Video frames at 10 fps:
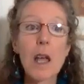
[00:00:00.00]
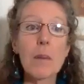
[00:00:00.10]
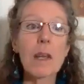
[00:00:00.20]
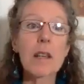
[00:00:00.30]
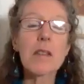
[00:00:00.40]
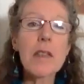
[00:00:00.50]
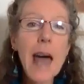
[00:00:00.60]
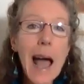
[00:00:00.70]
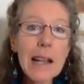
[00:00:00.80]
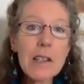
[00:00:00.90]
because
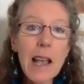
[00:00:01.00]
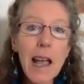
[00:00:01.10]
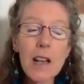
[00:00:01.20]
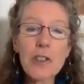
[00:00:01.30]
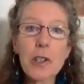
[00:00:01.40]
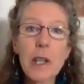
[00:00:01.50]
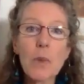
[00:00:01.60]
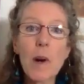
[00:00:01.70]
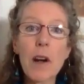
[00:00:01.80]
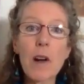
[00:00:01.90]
that's actually
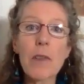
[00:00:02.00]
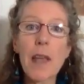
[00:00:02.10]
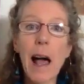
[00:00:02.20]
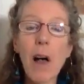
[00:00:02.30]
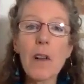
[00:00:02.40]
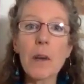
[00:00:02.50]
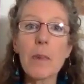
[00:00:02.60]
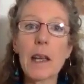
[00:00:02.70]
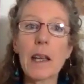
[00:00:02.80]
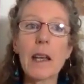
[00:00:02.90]
where the
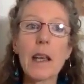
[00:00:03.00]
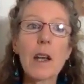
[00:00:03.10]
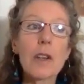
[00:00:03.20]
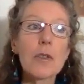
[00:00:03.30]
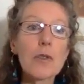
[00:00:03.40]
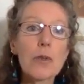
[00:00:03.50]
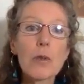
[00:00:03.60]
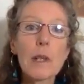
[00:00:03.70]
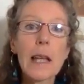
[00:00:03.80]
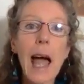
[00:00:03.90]
alchemy
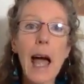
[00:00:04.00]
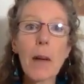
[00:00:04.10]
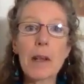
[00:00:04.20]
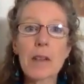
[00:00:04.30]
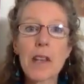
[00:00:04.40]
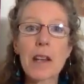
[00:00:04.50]
truly happens.